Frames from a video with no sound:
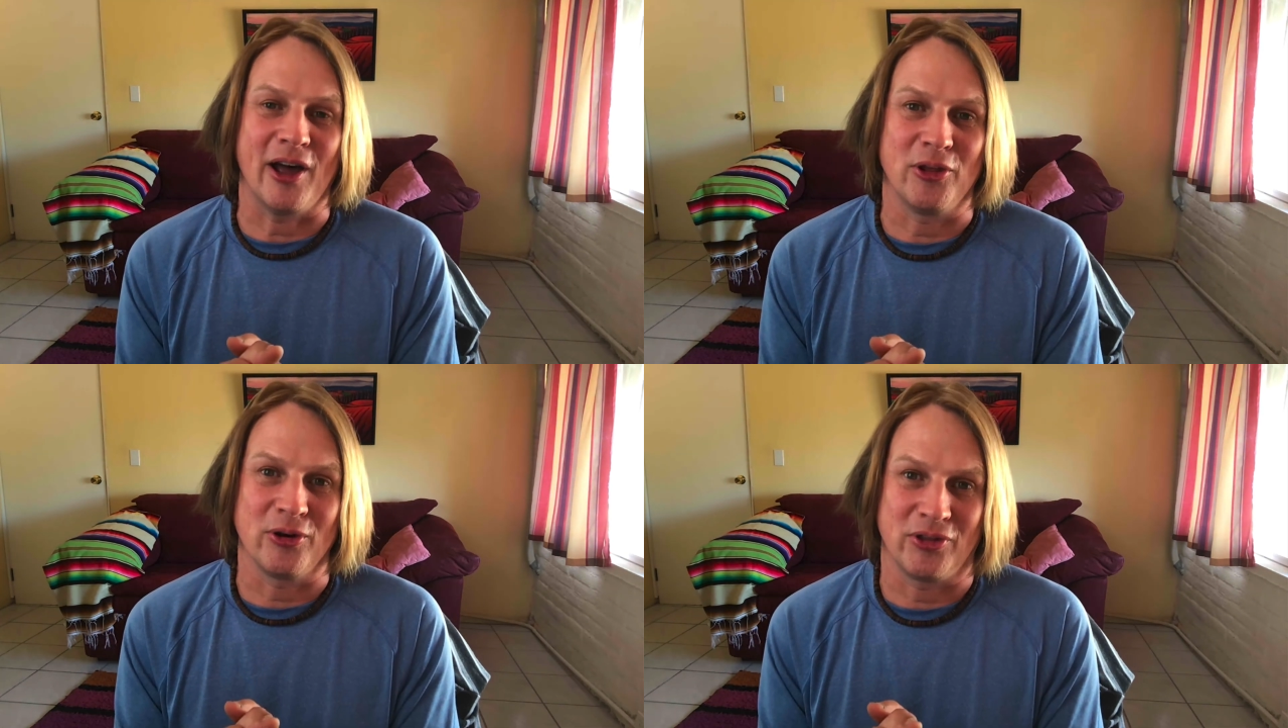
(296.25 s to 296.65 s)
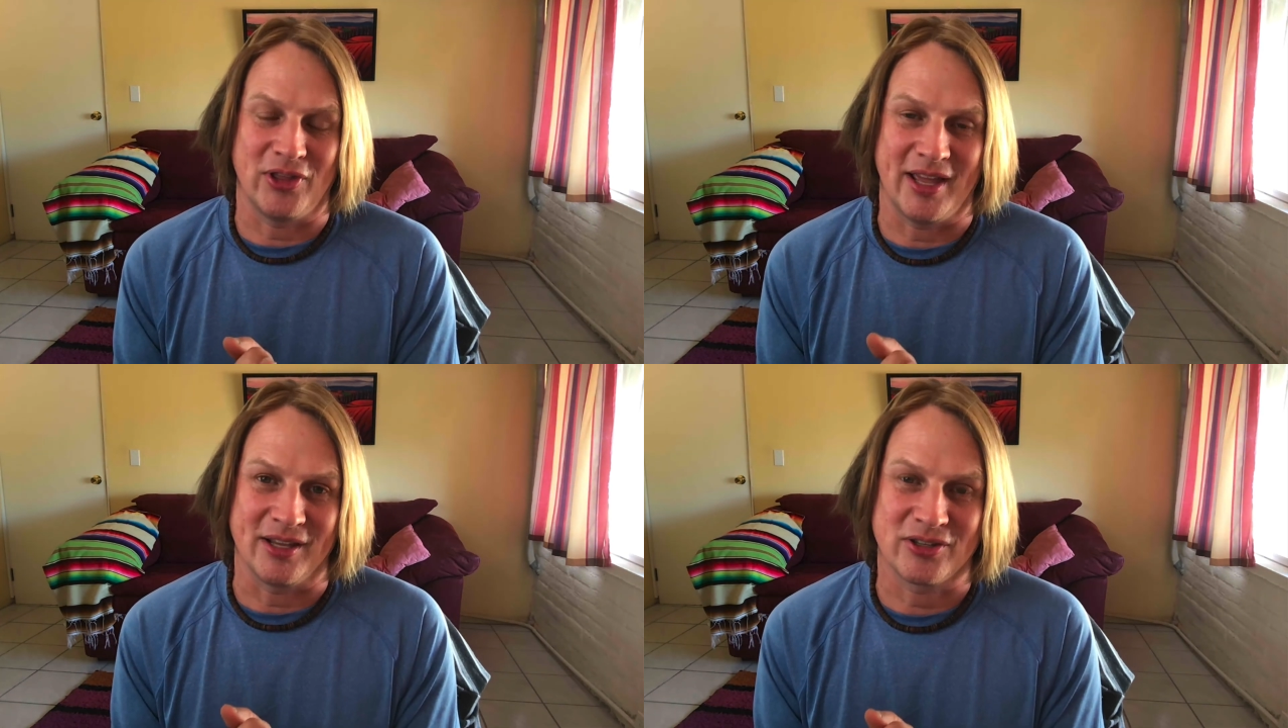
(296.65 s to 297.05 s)
other
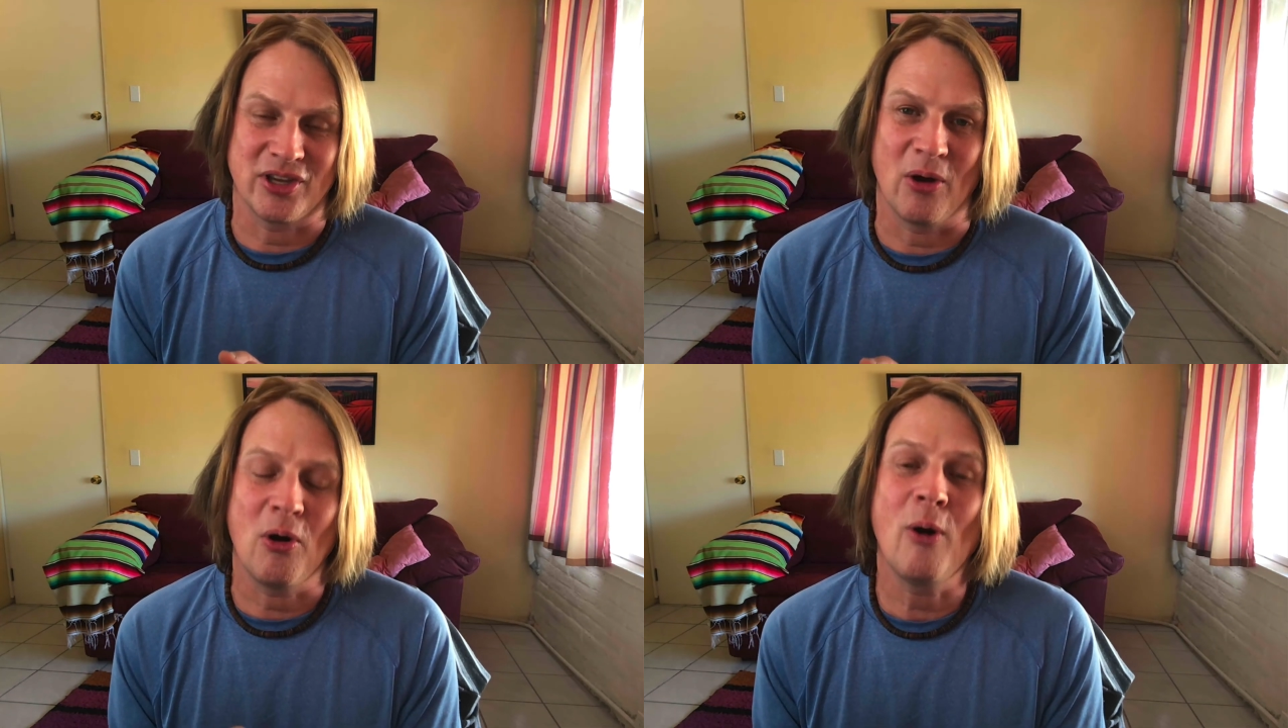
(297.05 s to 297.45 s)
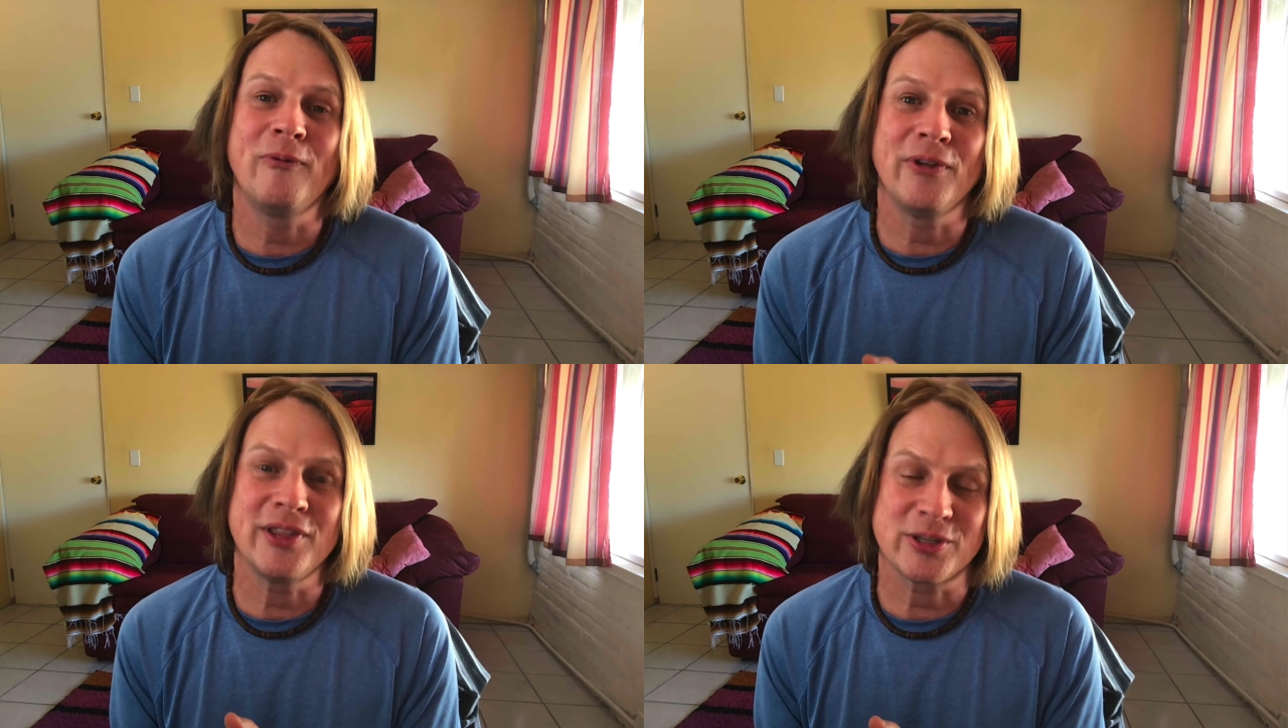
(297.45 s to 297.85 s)
things. So
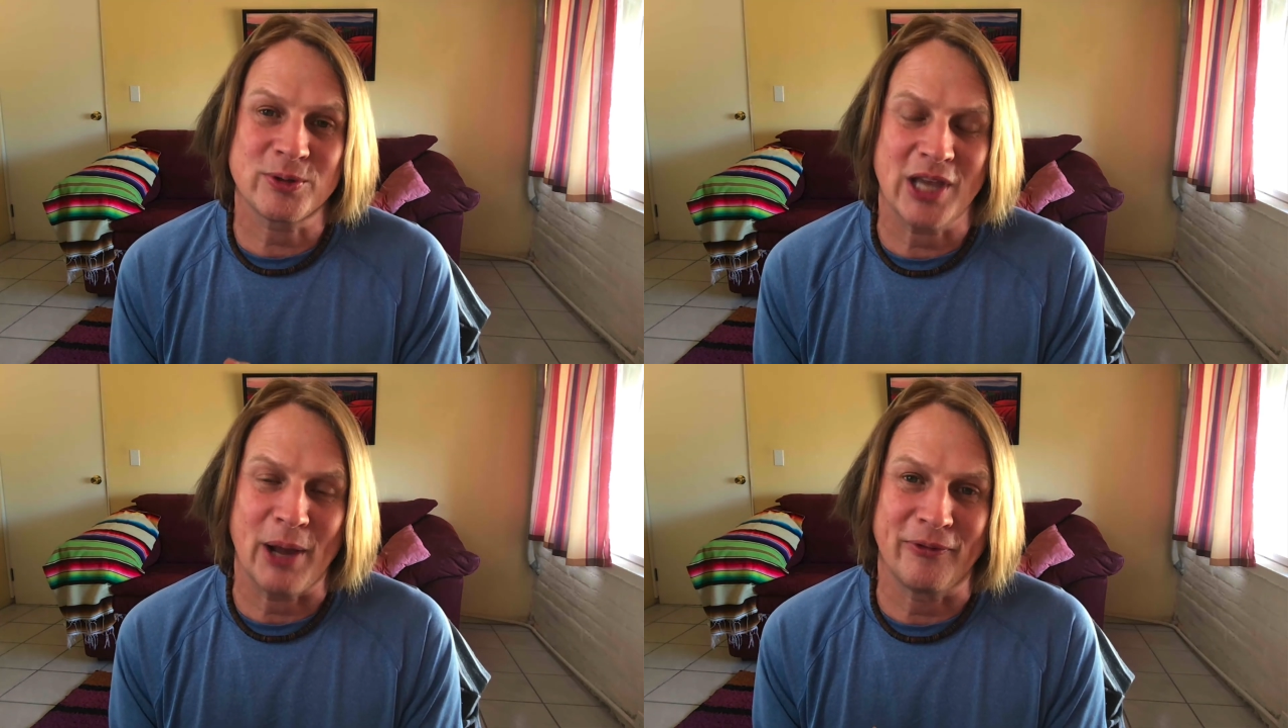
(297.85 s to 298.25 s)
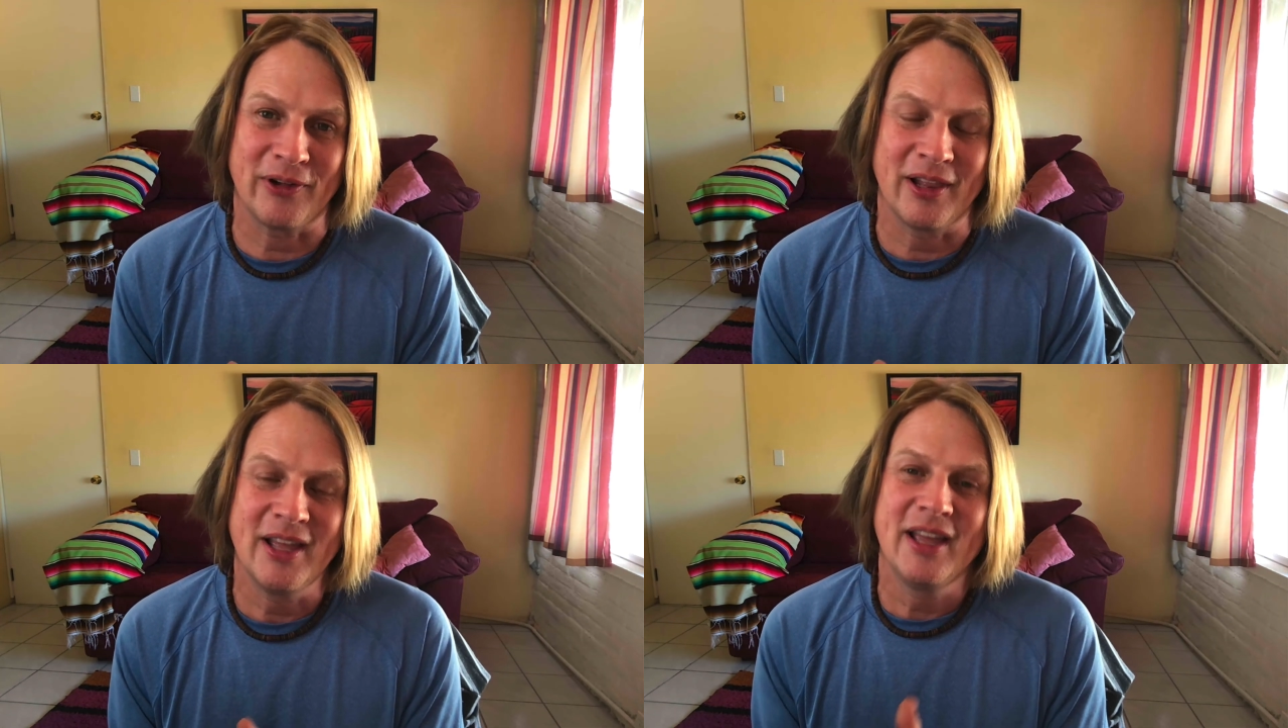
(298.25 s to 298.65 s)
hopefully this was
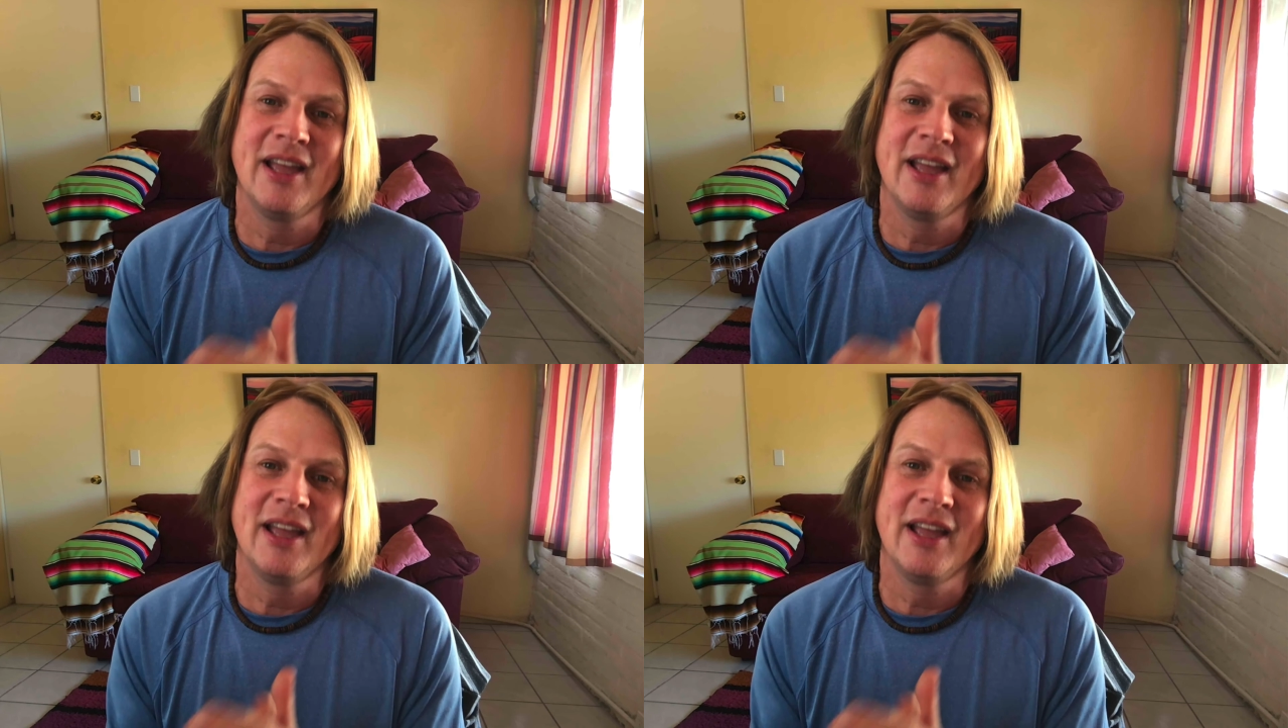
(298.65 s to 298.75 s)
helpful.